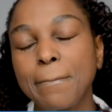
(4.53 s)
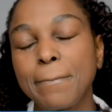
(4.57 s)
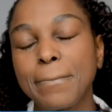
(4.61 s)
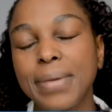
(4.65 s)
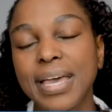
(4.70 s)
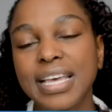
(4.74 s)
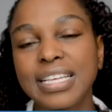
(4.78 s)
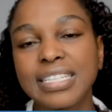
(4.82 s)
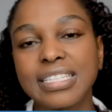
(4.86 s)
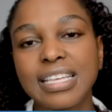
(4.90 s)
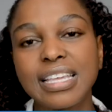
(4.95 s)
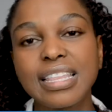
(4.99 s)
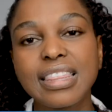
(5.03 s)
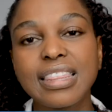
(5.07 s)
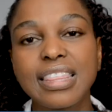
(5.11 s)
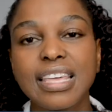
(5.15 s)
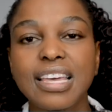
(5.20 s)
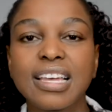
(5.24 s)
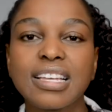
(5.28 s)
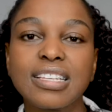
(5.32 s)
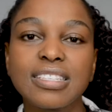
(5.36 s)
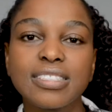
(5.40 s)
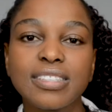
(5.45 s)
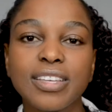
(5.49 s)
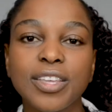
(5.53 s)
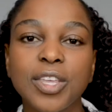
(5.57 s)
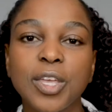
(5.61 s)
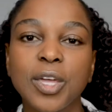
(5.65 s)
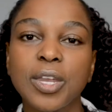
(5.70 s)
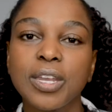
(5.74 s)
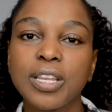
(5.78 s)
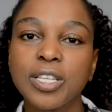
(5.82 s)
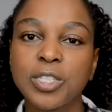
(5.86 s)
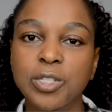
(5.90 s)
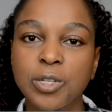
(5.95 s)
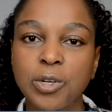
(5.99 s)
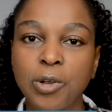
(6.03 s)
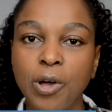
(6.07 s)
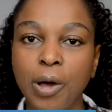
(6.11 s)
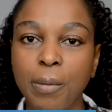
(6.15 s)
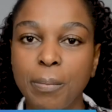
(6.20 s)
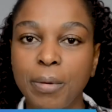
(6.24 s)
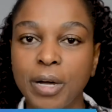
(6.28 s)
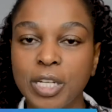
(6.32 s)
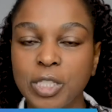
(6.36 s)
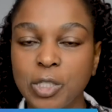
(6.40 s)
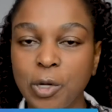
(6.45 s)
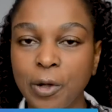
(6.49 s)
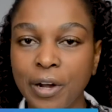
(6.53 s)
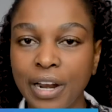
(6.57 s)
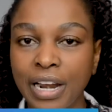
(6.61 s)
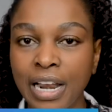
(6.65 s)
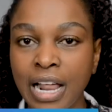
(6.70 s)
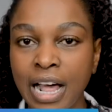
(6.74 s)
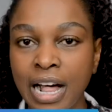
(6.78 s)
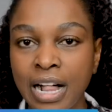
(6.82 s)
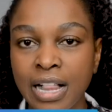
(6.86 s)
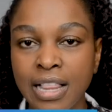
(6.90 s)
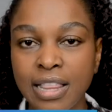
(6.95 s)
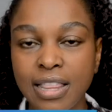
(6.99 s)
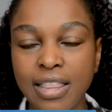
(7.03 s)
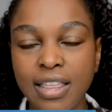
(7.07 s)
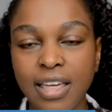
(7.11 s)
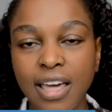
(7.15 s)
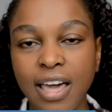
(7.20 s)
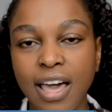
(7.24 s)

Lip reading: Basic Things You Need to Know About Oral Health.